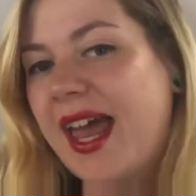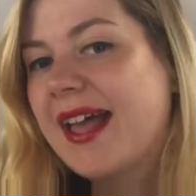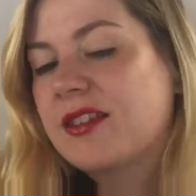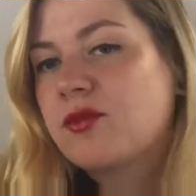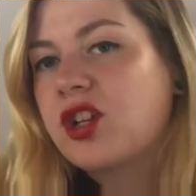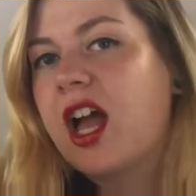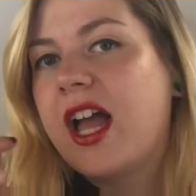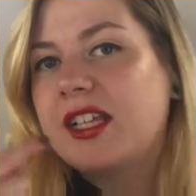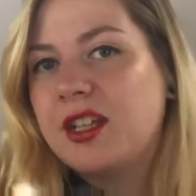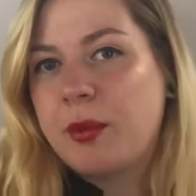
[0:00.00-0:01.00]
as I'm
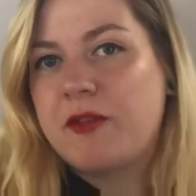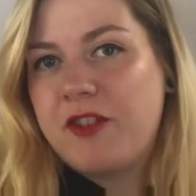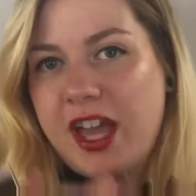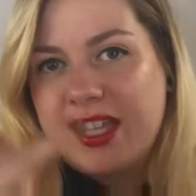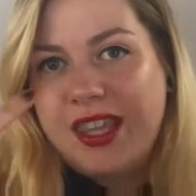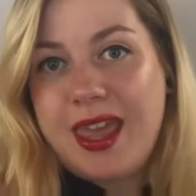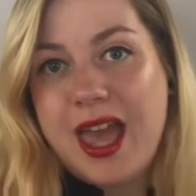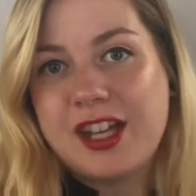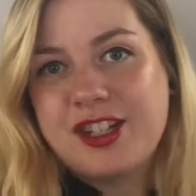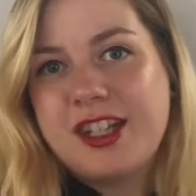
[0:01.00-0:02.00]
trying to perfect the
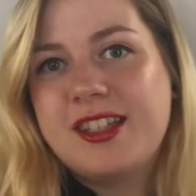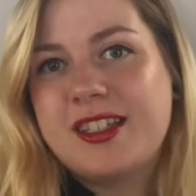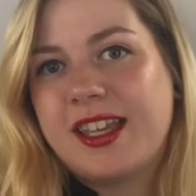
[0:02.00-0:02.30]
edges,